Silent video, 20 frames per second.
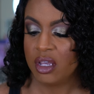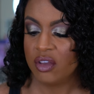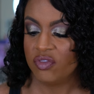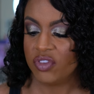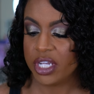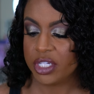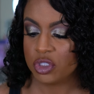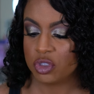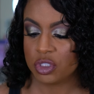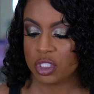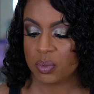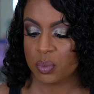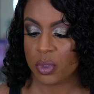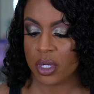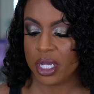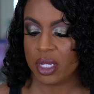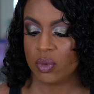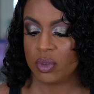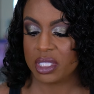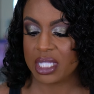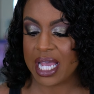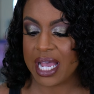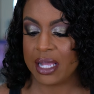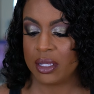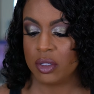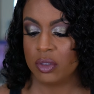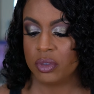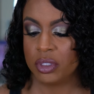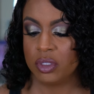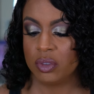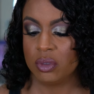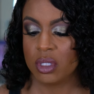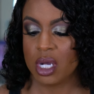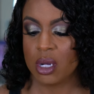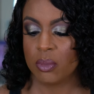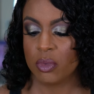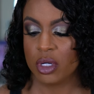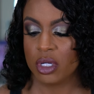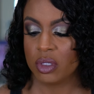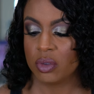Facial spray with aloe,
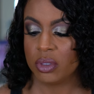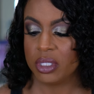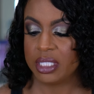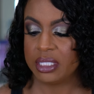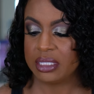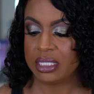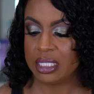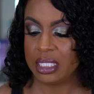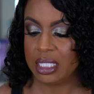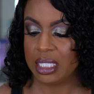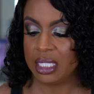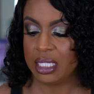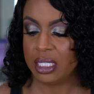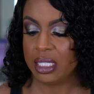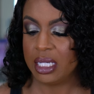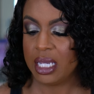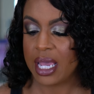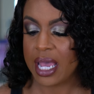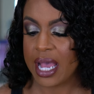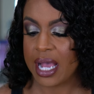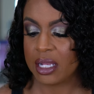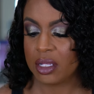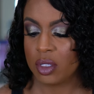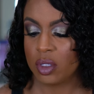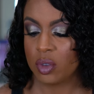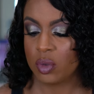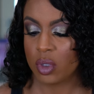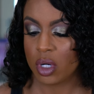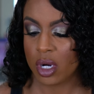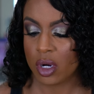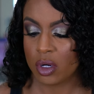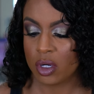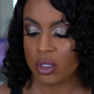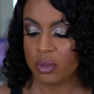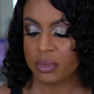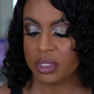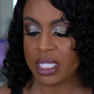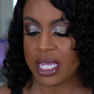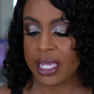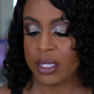cucumber, and green tea, aloe,
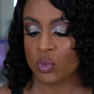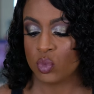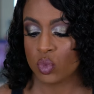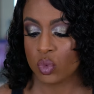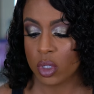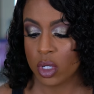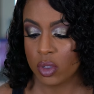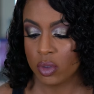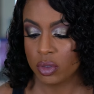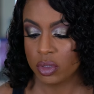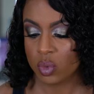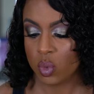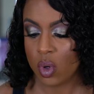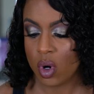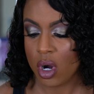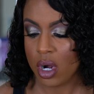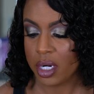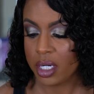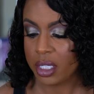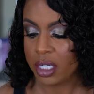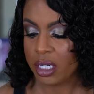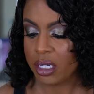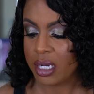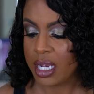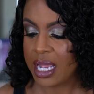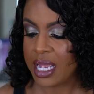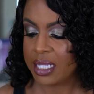herbs, and rose water,